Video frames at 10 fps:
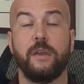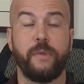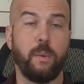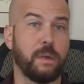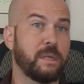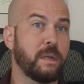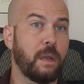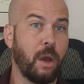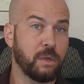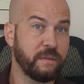If we wanted a
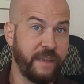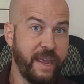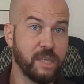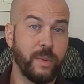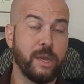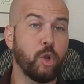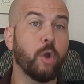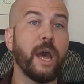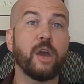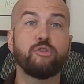lot of eggs, we could
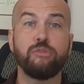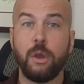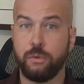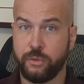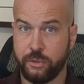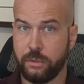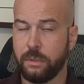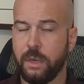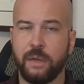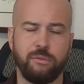order a gross.
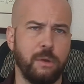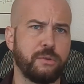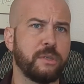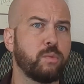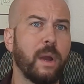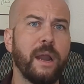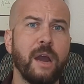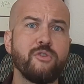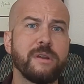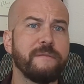A gross is
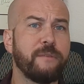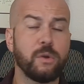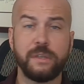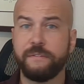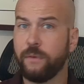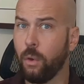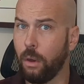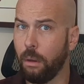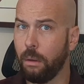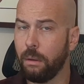144.
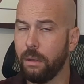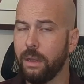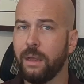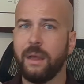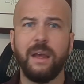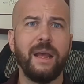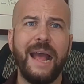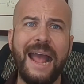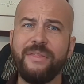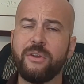
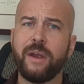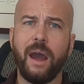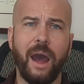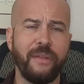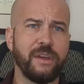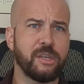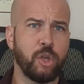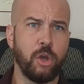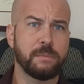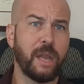And there are other
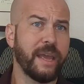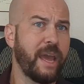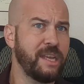terms like